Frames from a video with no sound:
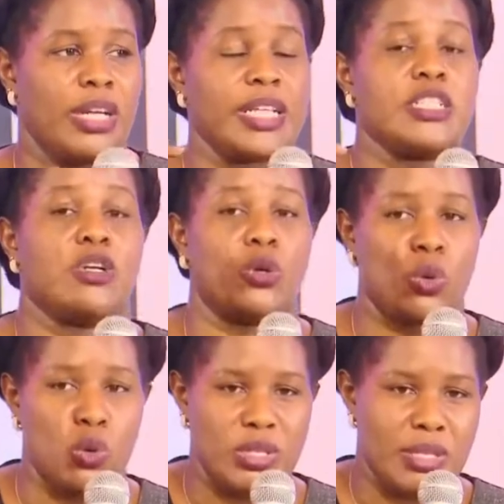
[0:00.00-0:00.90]
getting
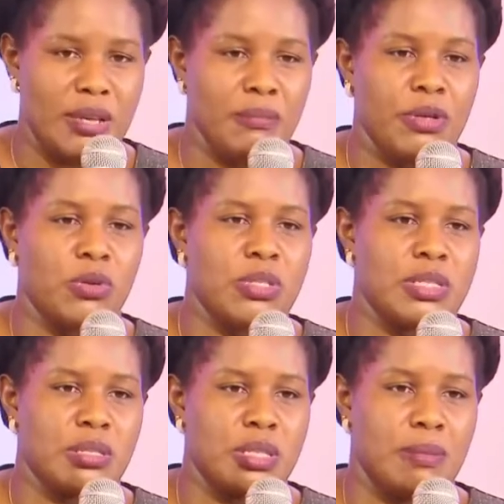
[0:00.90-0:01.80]
closer,
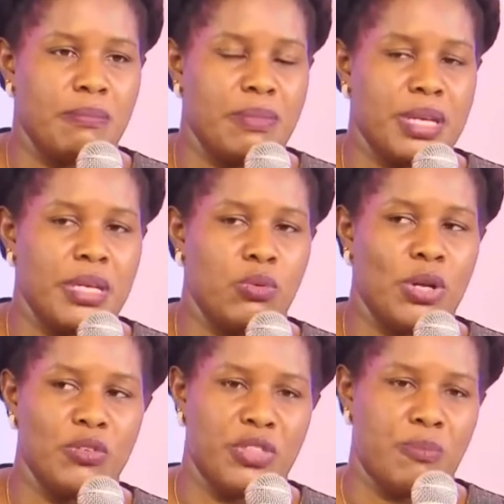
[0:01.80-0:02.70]
because
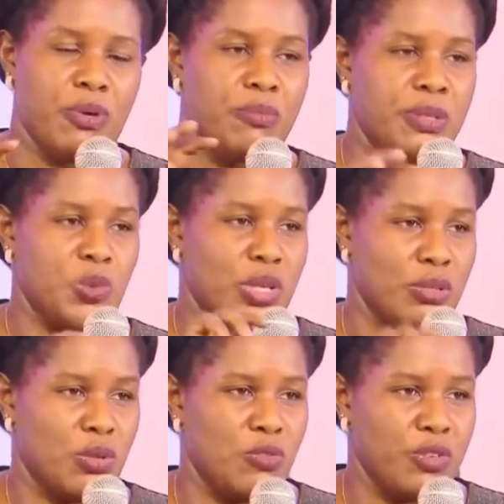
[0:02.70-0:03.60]
one of the problems we are
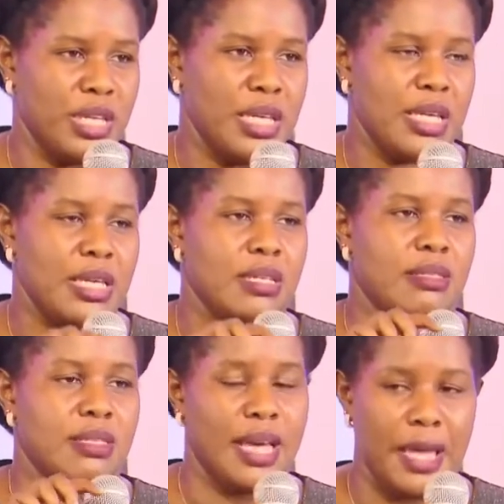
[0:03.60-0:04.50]
solving
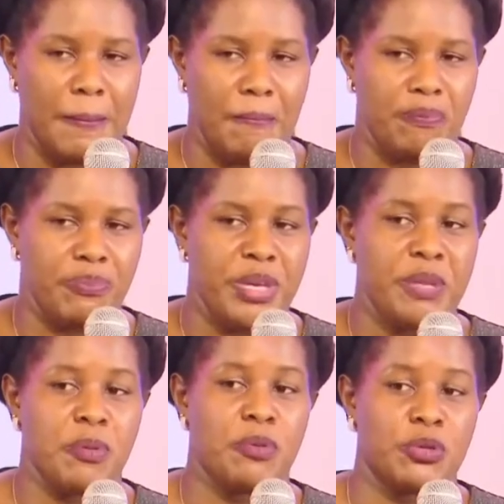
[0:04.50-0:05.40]
is time.
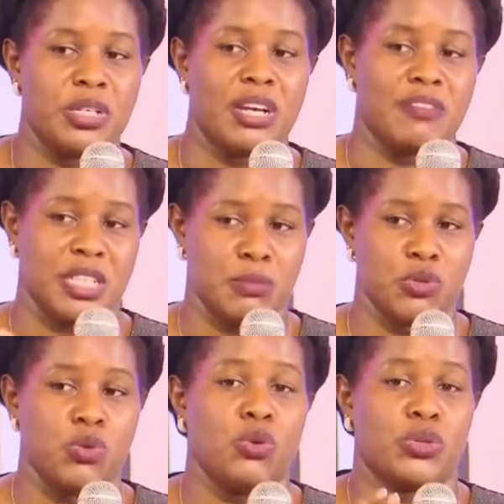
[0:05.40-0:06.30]
Many people don't have time
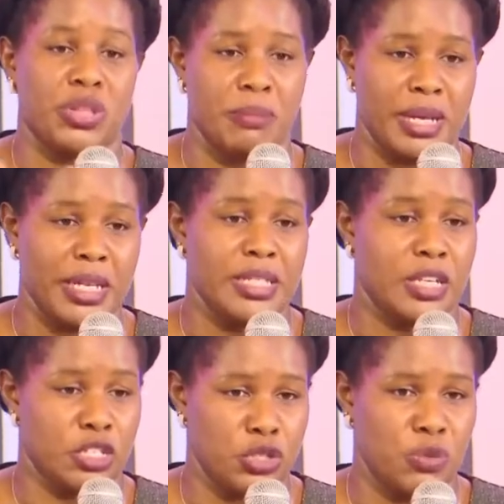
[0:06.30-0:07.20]
to go to the market
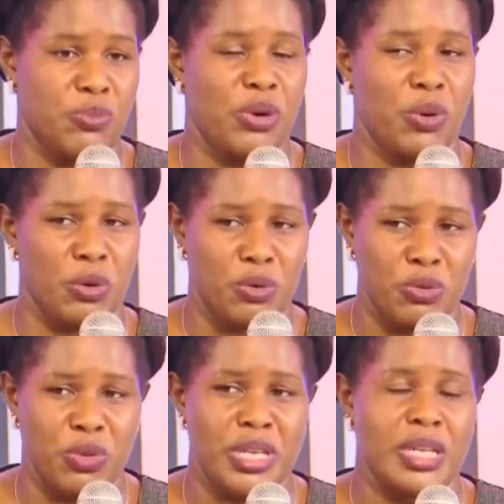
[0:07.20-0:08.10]
and shop. They work
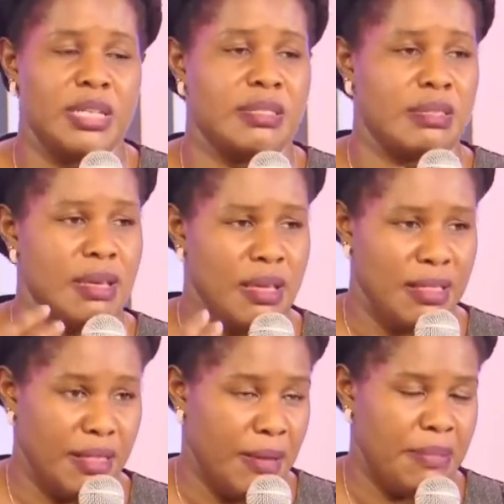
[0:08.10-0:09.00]
on weekends.
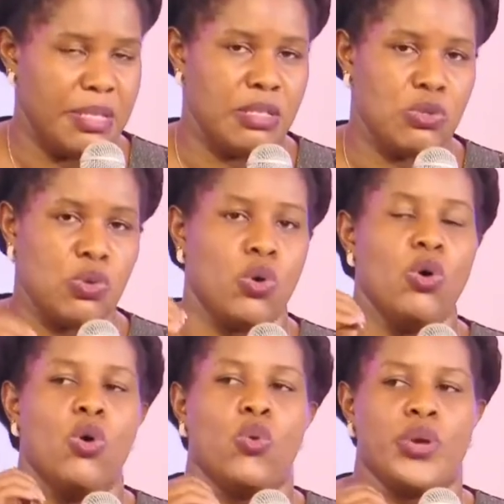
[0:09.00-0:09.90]
They are busy, so
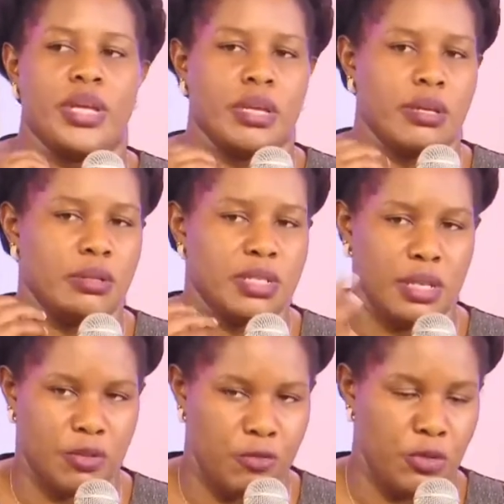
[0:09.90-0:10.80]
we
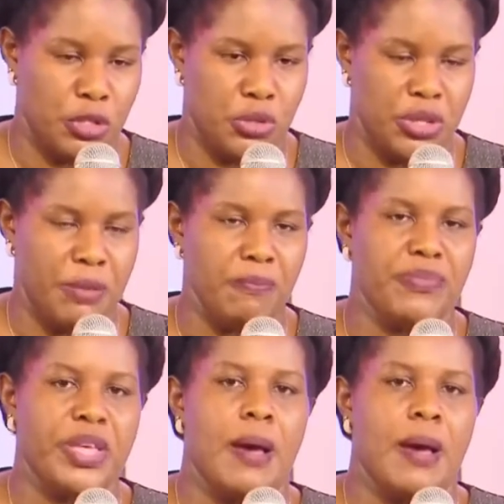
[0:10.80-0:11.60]
take food to them.